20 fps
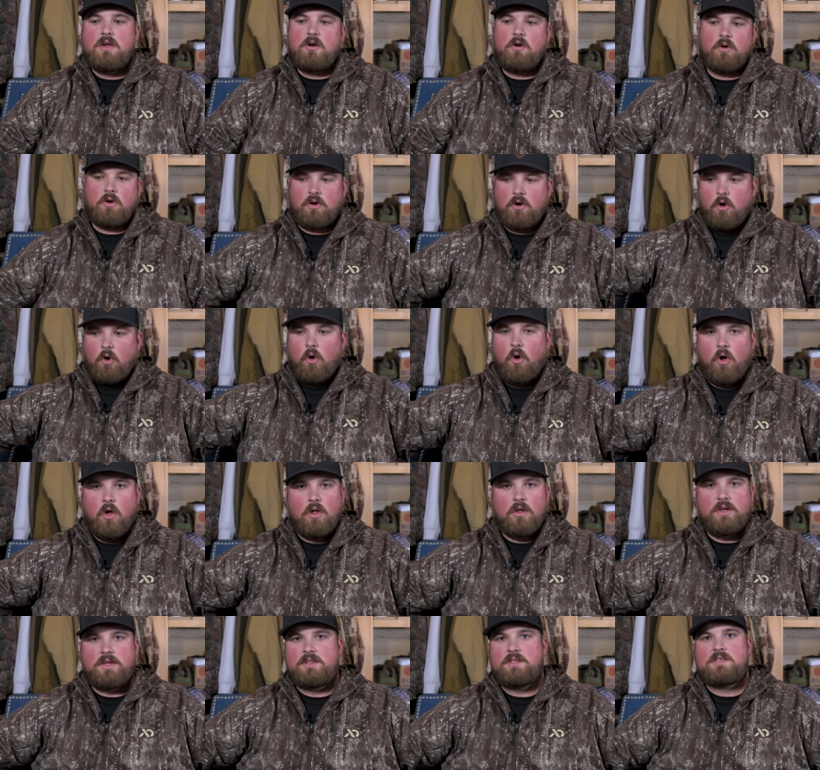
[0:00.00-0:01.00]
or
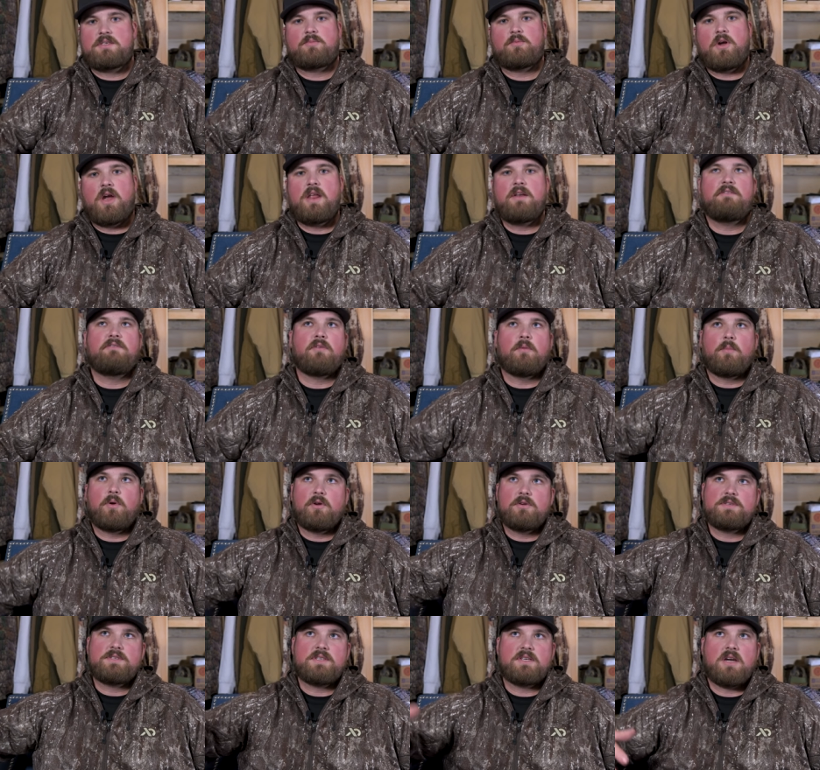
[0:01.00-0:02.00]
hole in the spread for
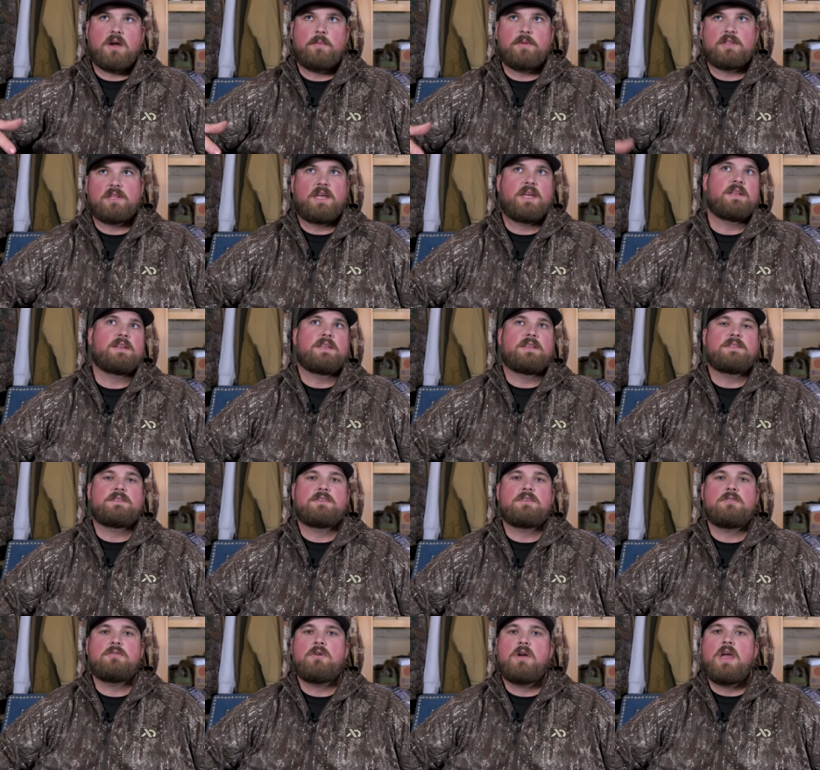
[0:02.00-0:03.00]
birds to come and land
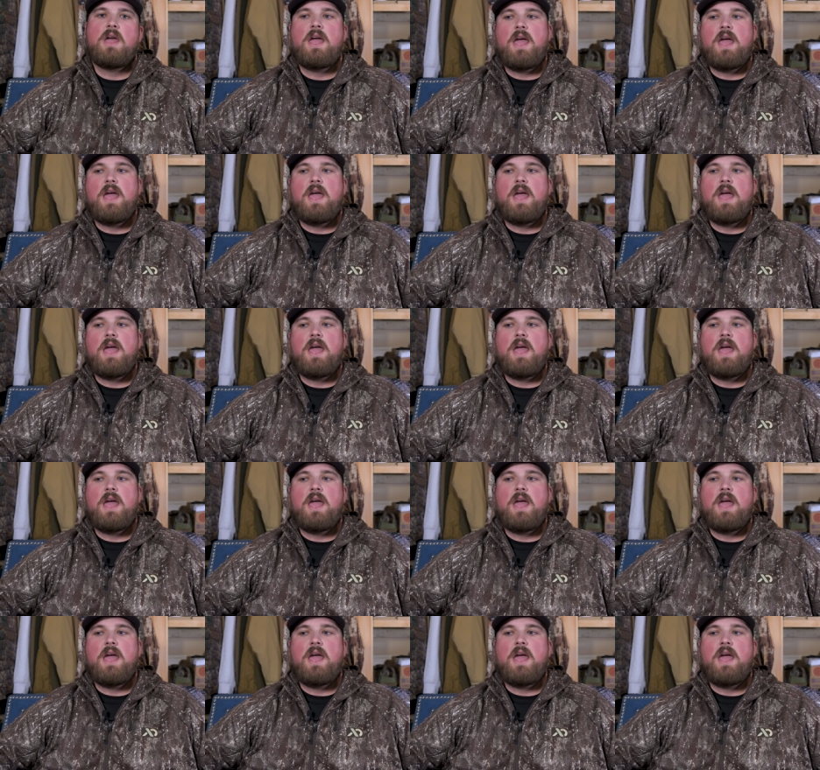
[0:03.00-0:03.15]
into,